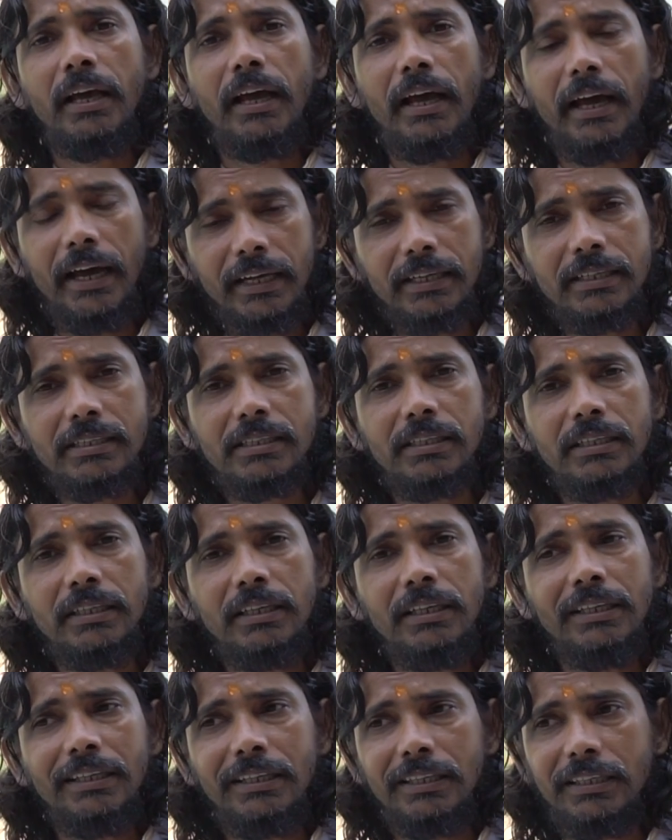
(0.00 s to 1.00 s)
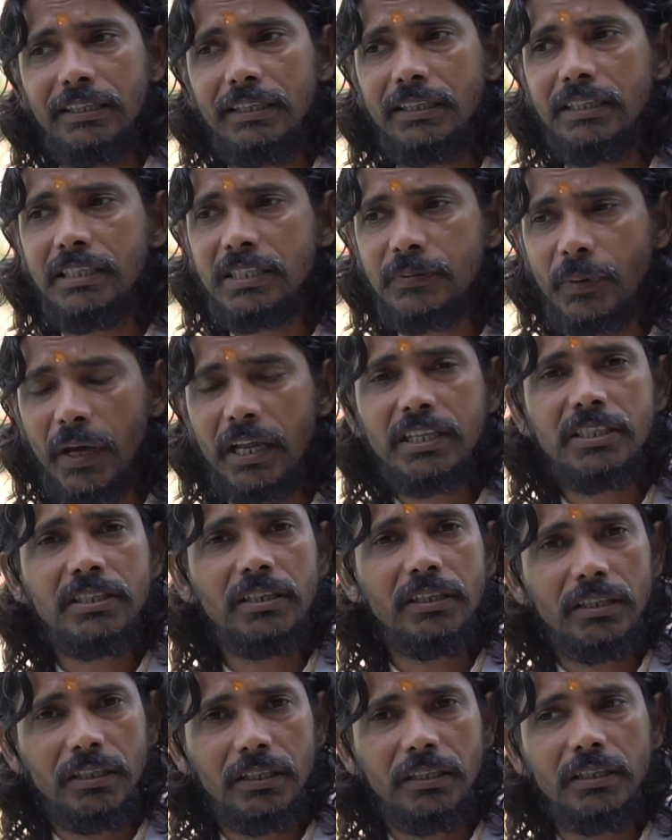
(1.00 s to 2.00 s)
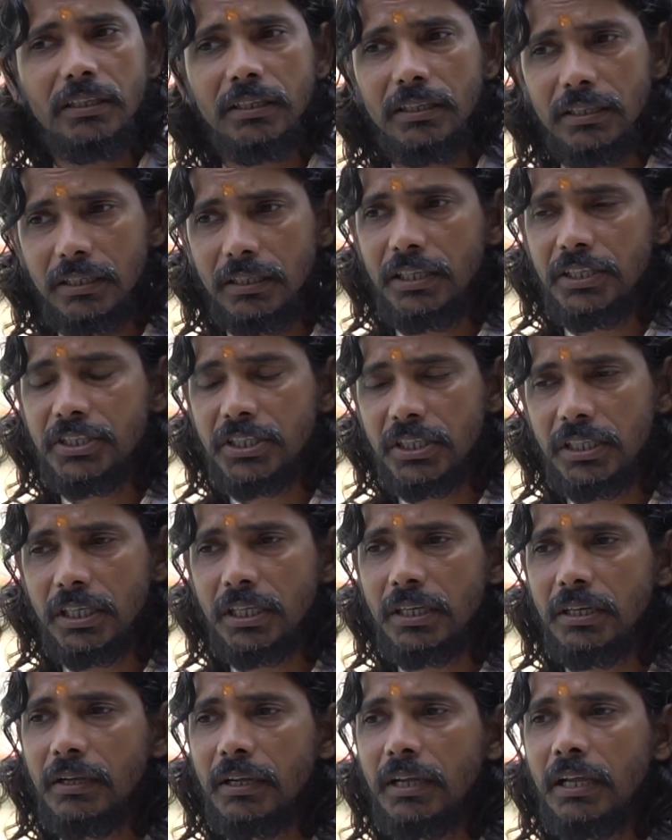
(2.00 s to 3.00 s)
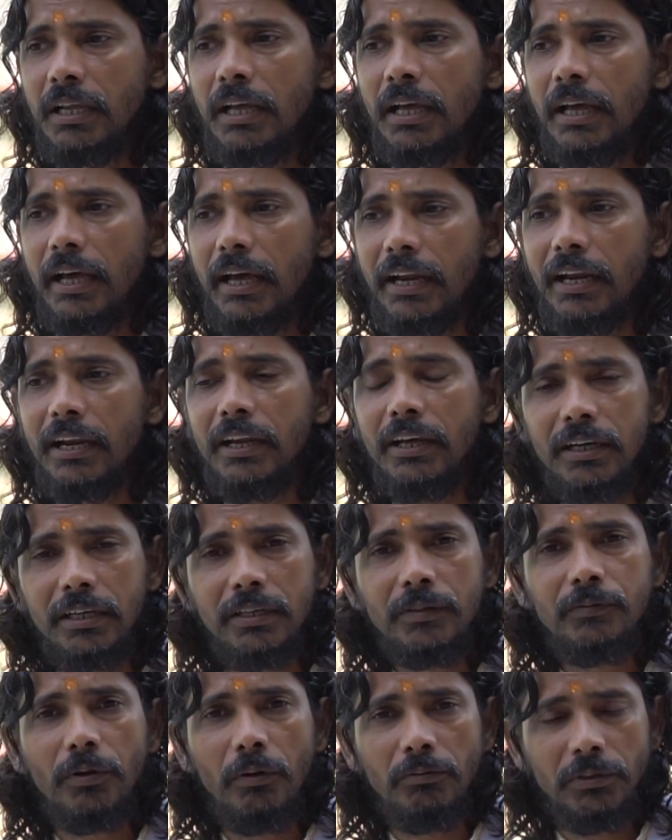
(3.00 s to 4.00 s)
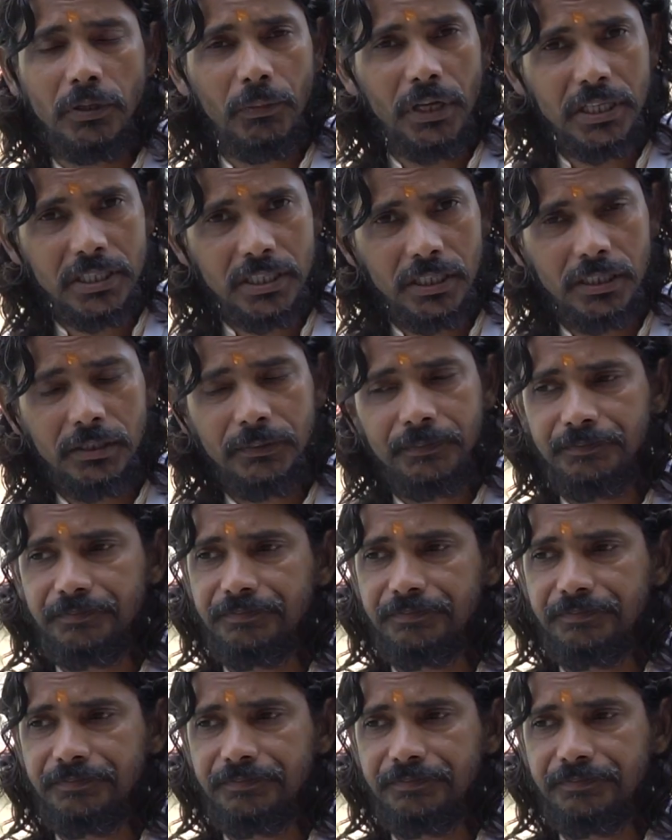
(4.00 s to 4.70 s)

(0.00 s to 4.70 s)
and inspire each other and learn from the master,